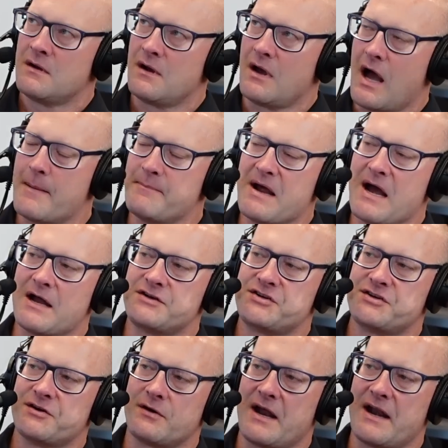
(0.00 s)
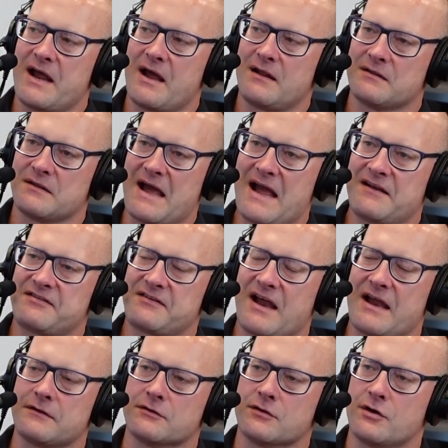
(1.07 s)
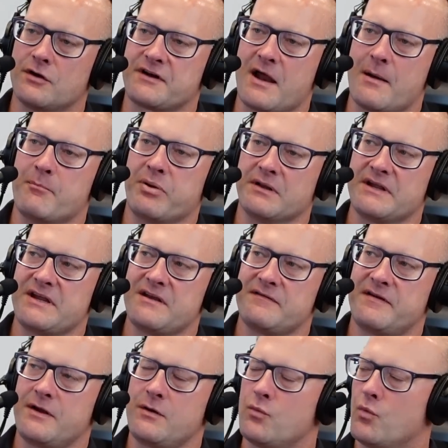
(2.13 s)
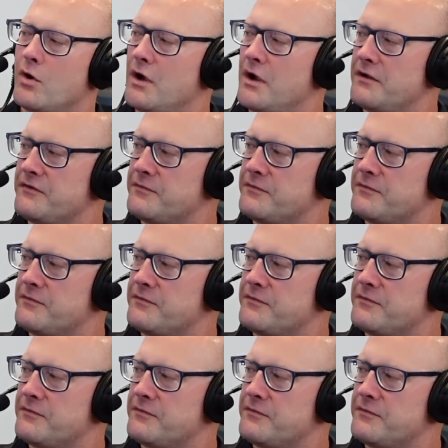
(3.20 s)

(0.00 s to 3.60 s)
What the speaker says: I'm not sure. Last I looked, I believe he was.